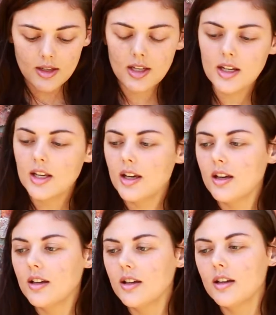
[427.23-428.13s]
in
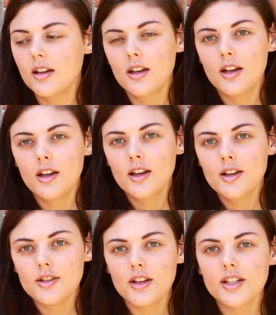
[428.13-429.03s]
here.
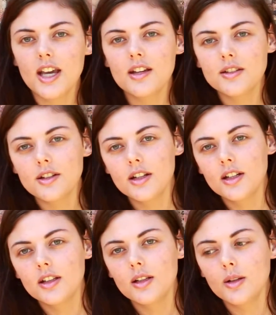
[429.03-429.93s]
So Tango's got a
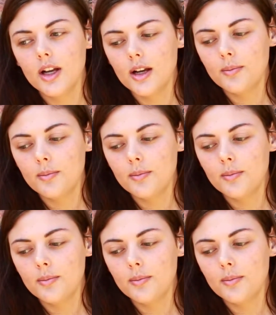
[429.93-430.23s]
little